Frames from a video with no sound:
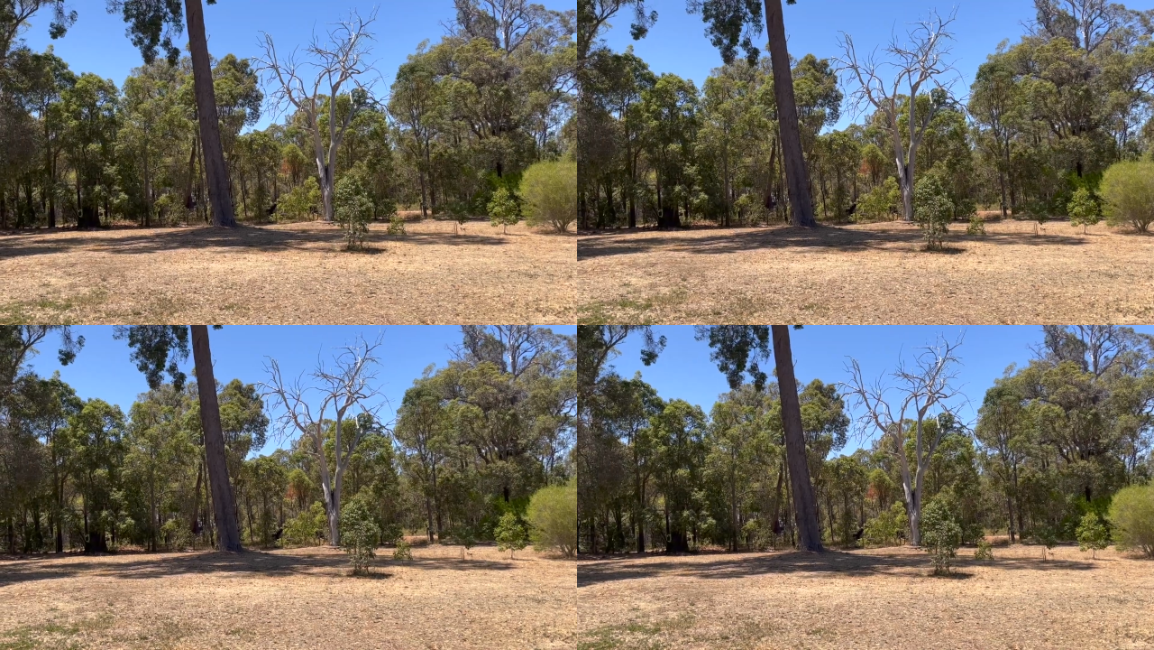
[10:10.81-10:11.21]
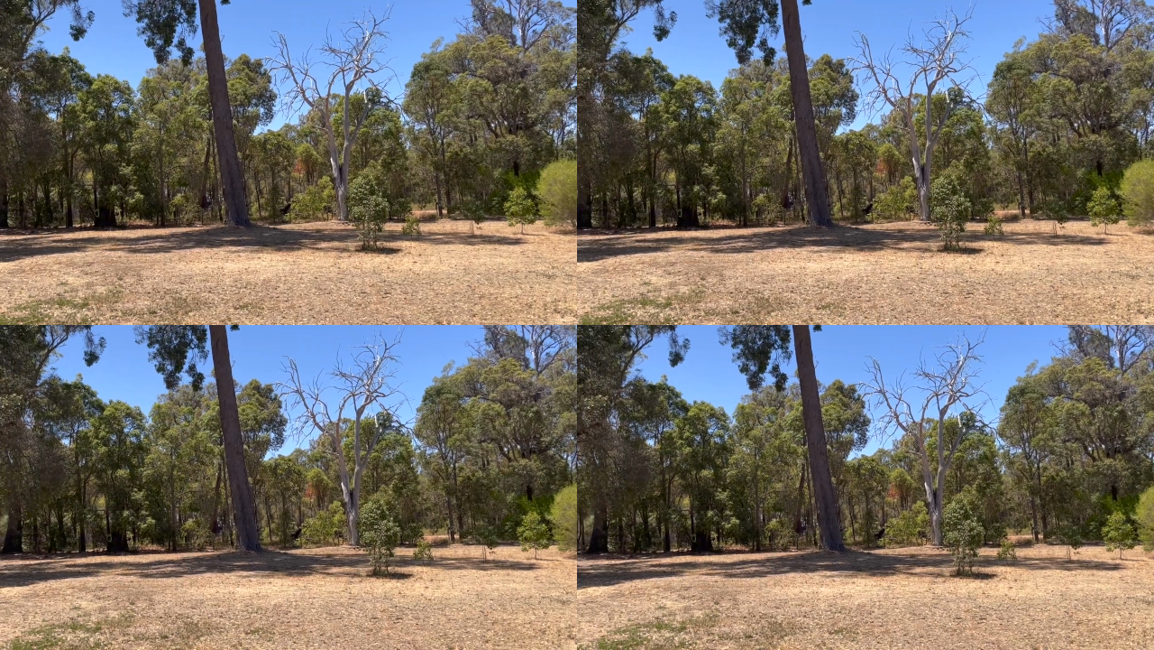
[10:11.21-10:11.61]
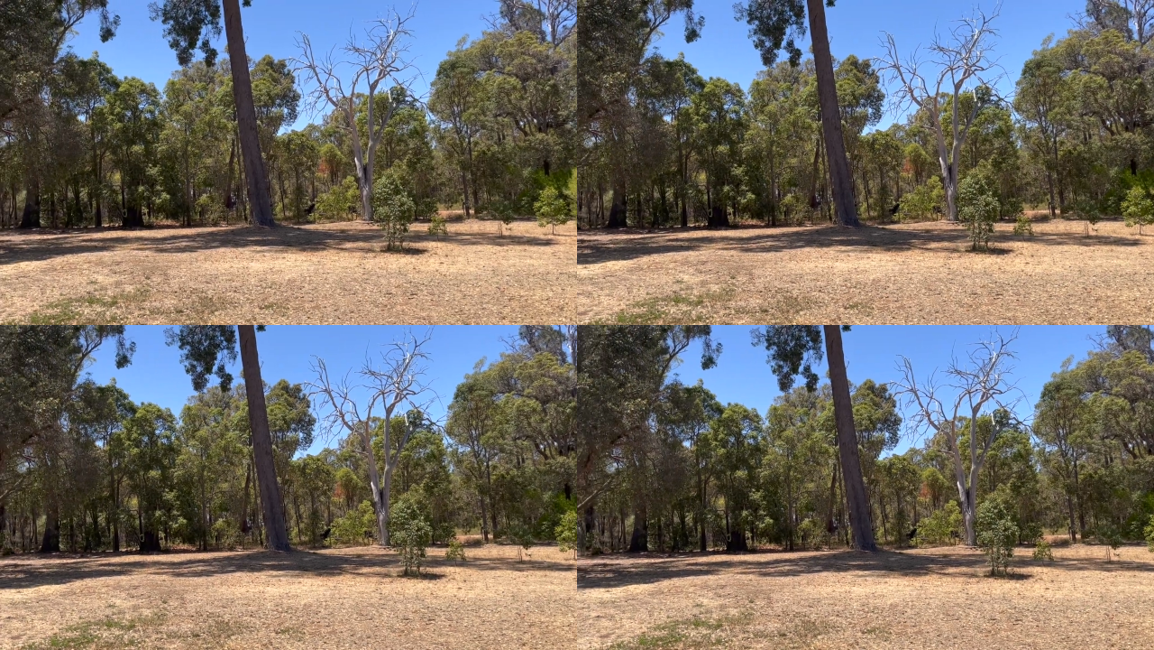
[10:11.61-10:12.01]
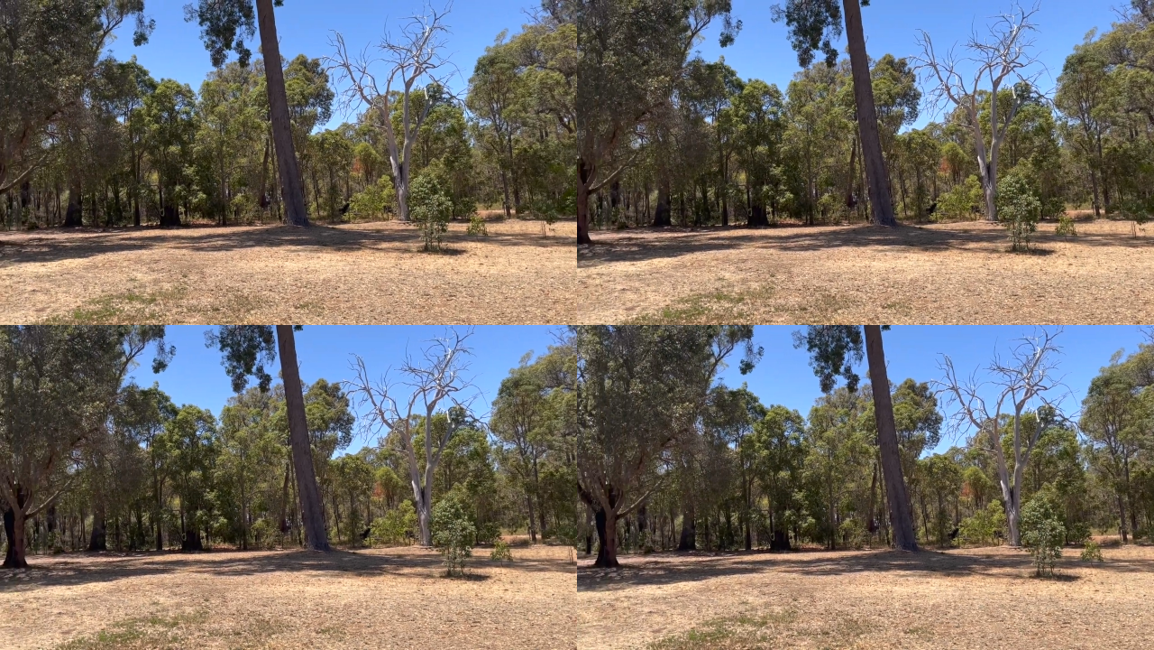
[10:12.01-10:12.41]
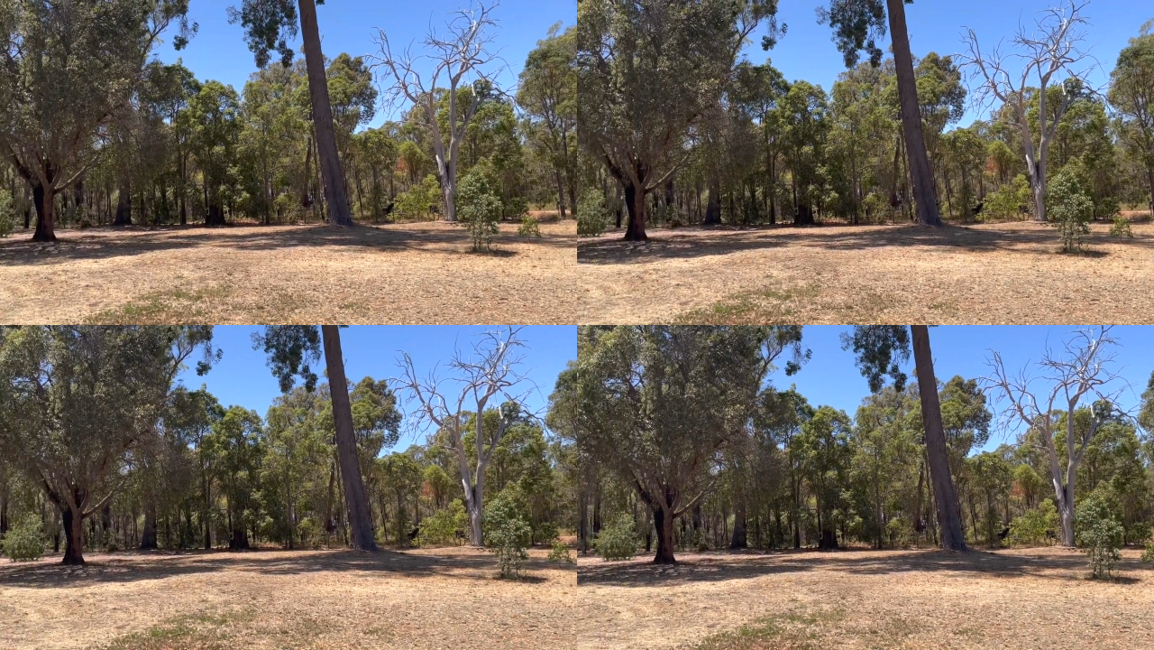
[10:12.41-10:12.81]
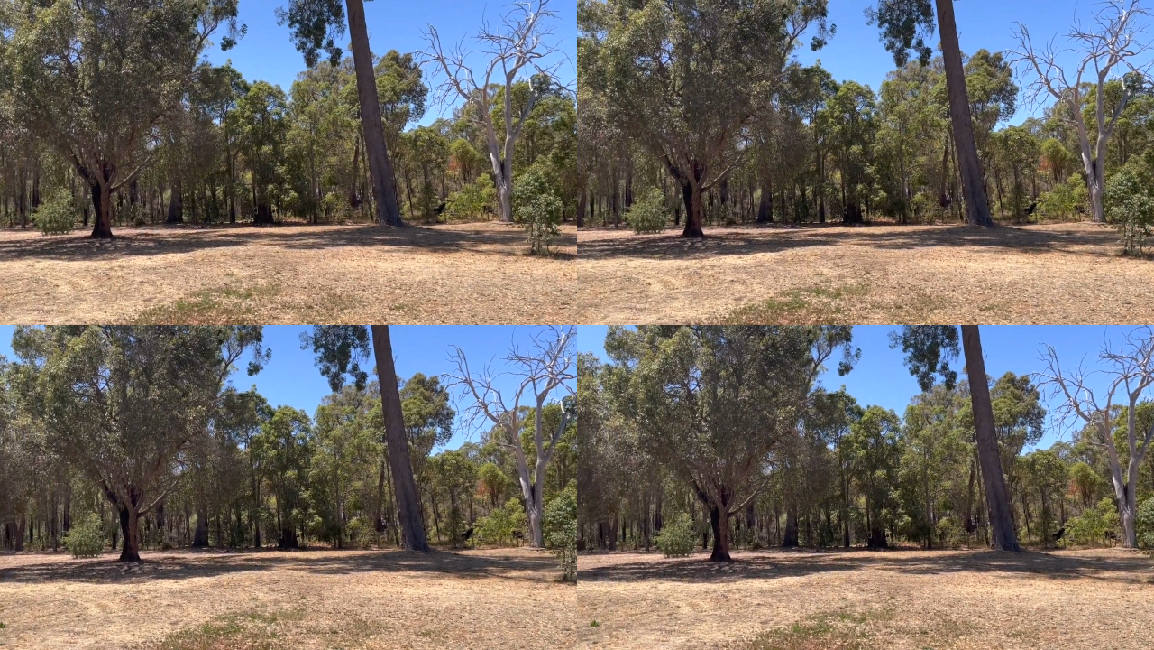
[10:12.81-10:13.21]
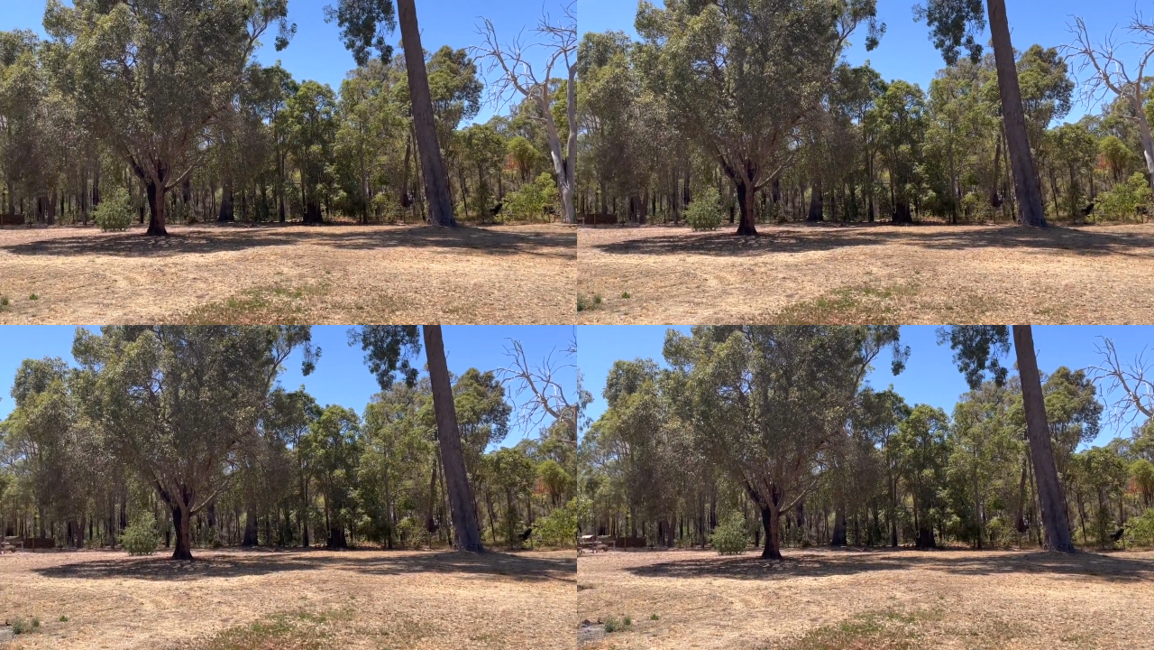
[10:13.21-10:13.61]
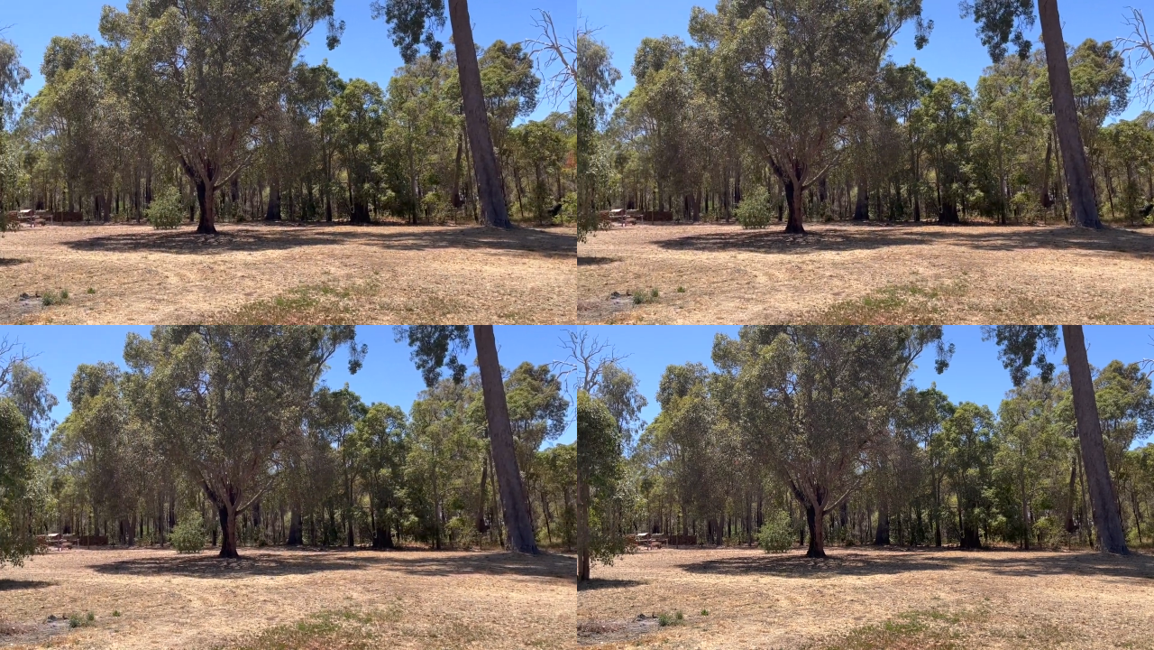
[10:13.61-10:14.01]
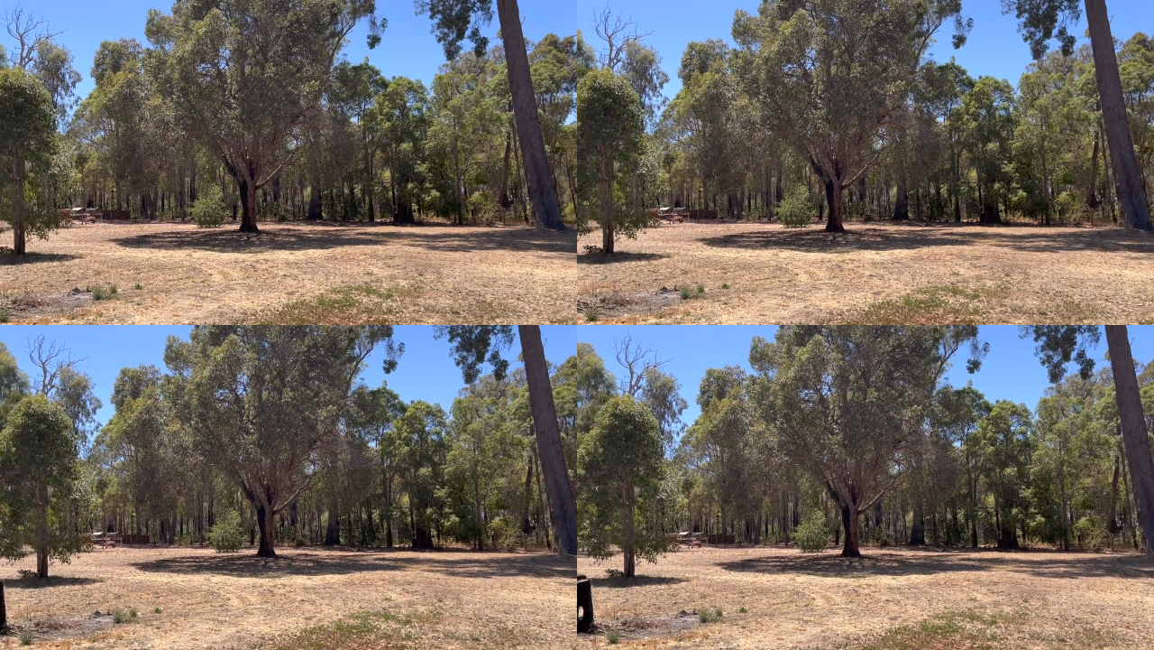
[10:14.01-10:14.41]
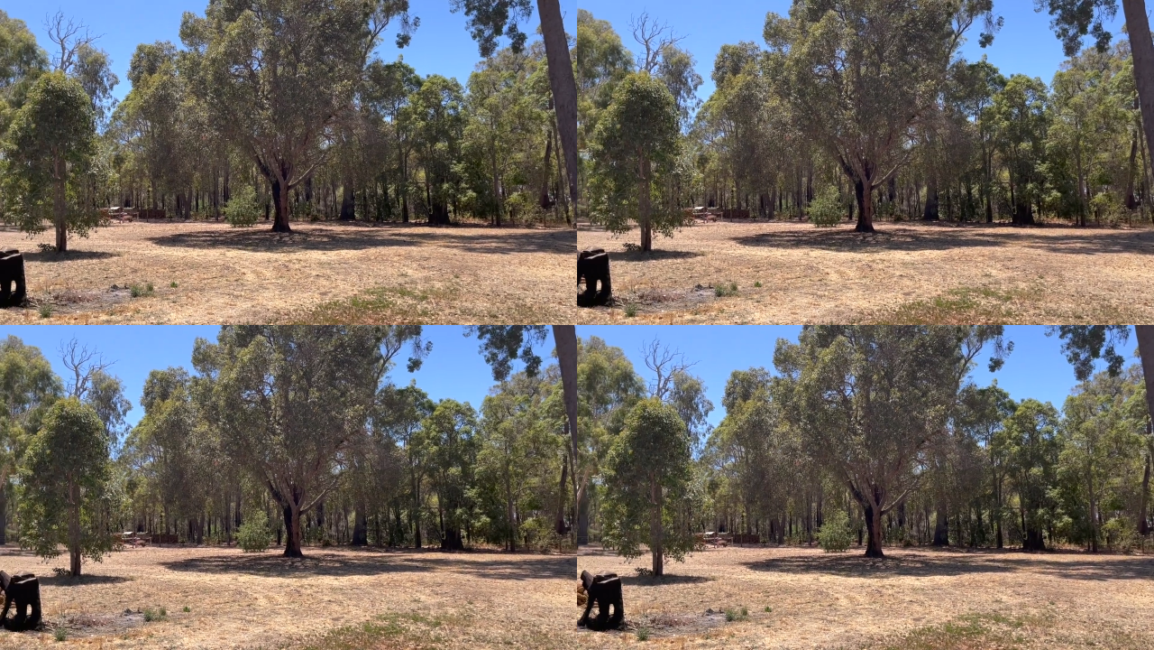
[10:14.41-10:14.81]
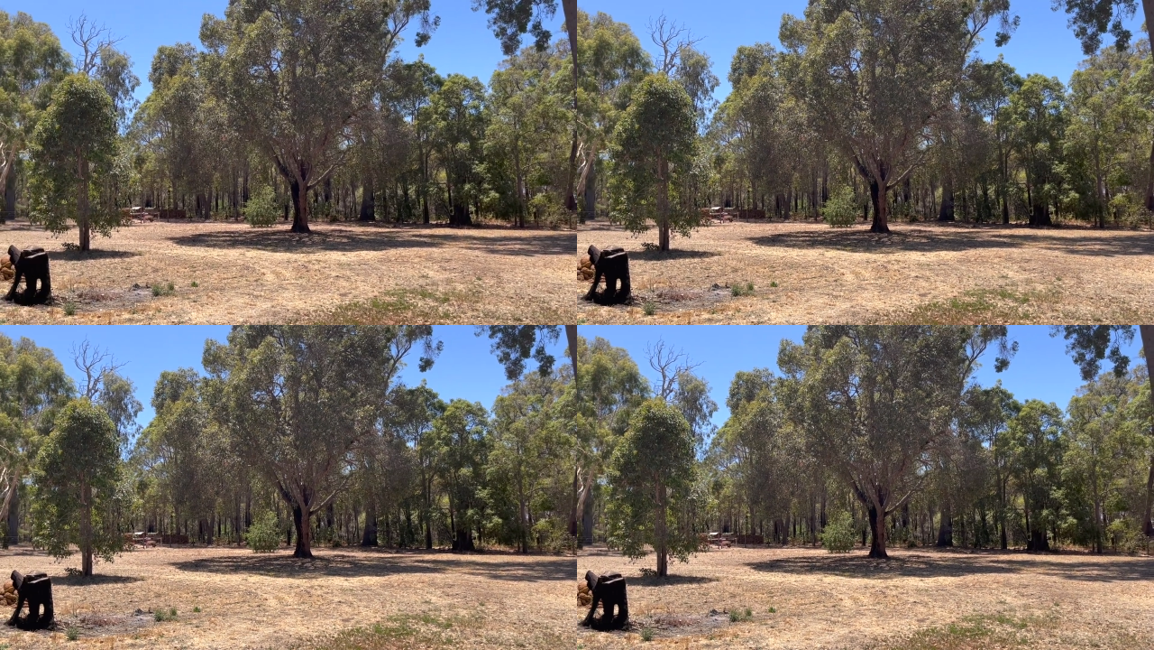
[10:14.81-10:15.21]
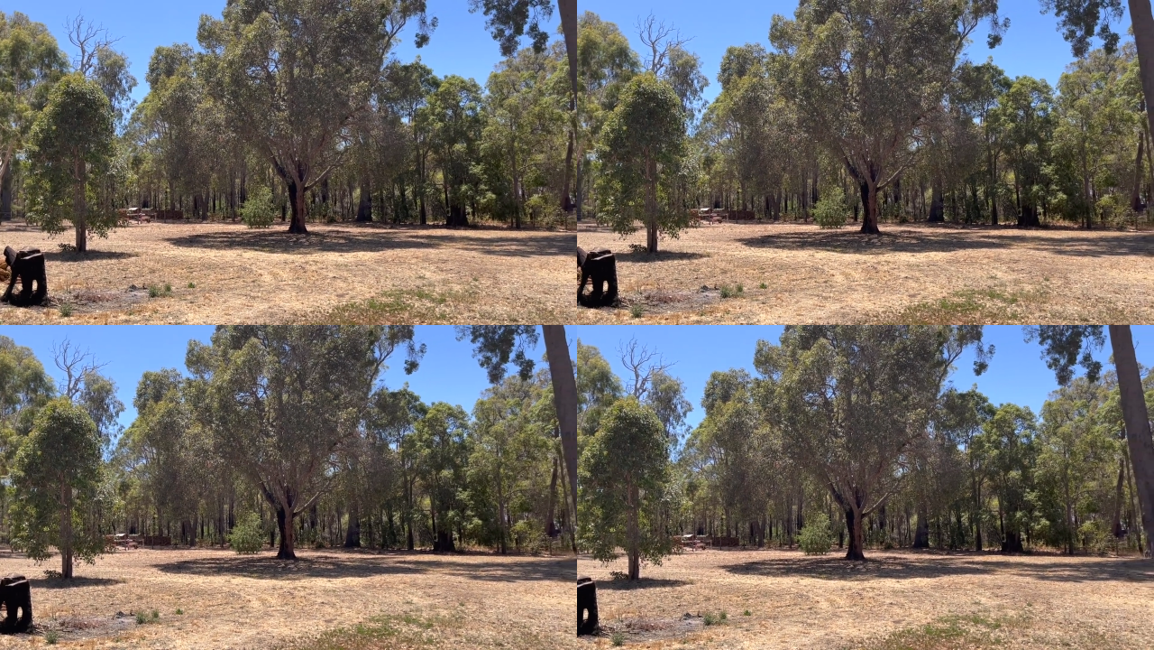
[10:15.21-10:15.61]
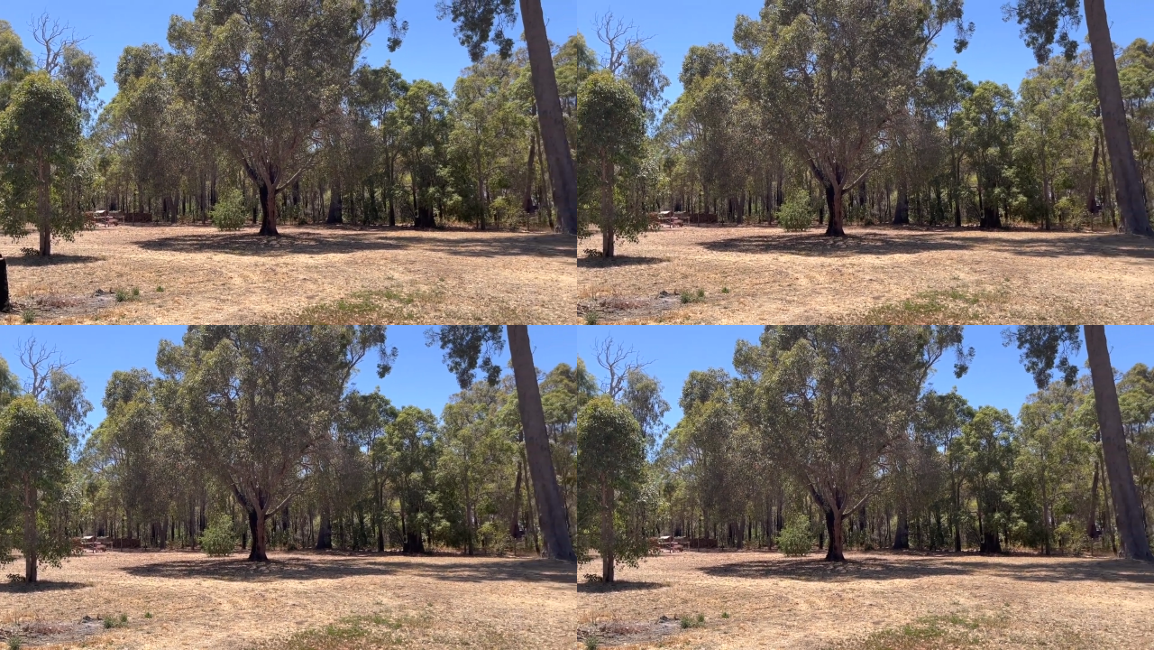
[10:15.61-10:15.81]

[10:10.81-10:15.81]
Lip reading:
Nobody's mouth can be seen.